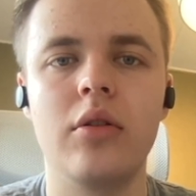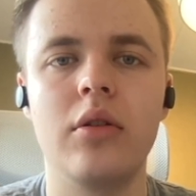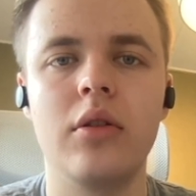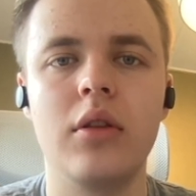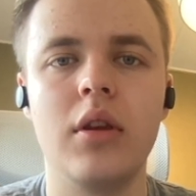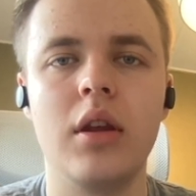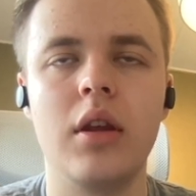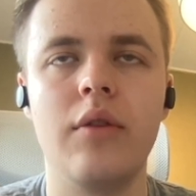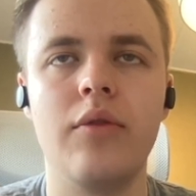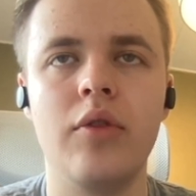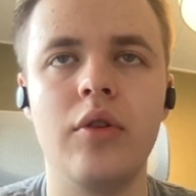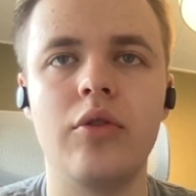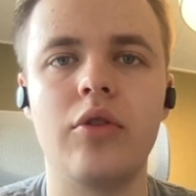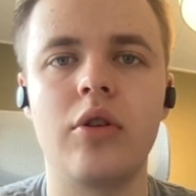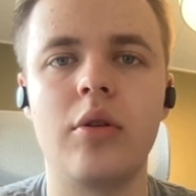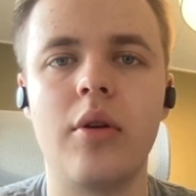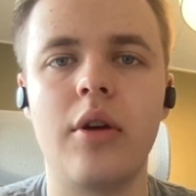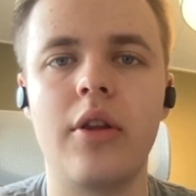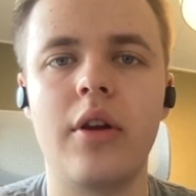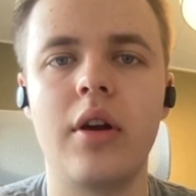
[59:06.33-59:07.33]
the future
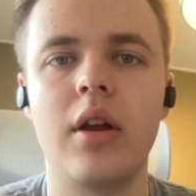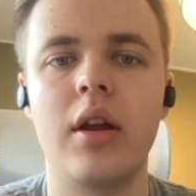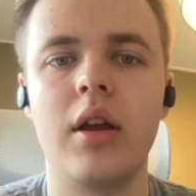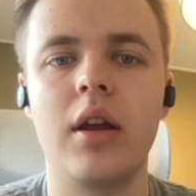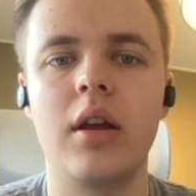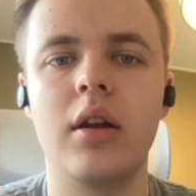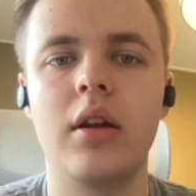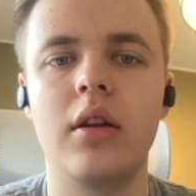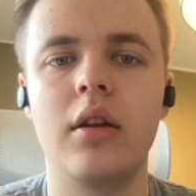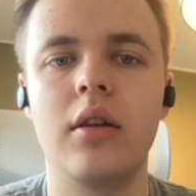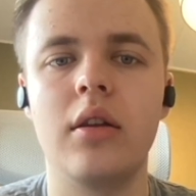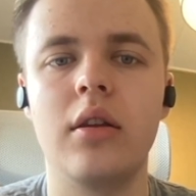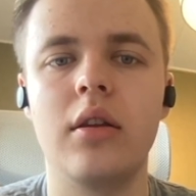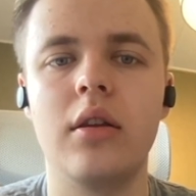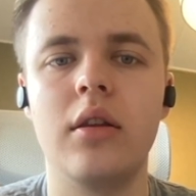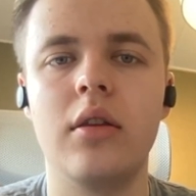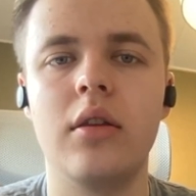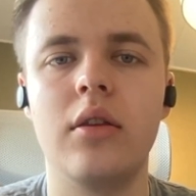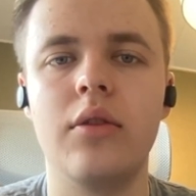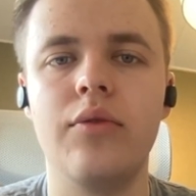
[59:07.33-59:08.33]
quality in
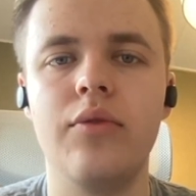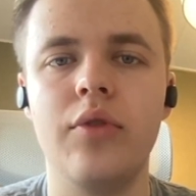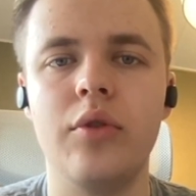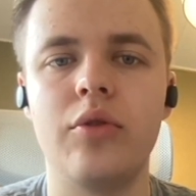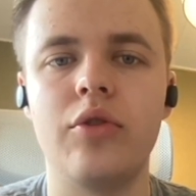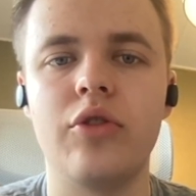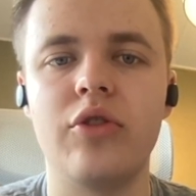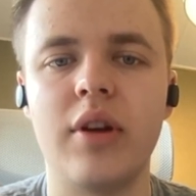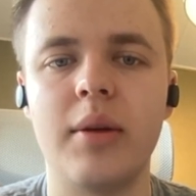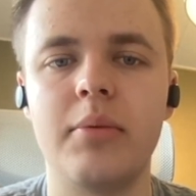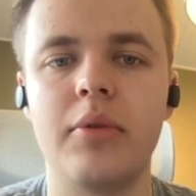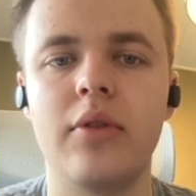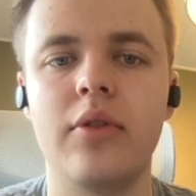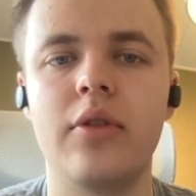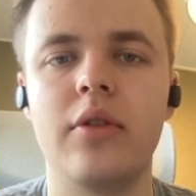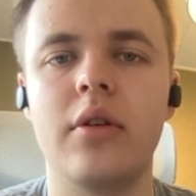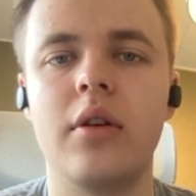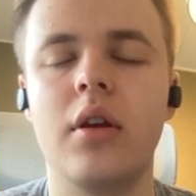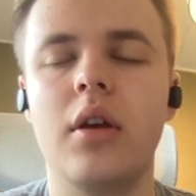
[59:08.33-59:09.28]
future chapters.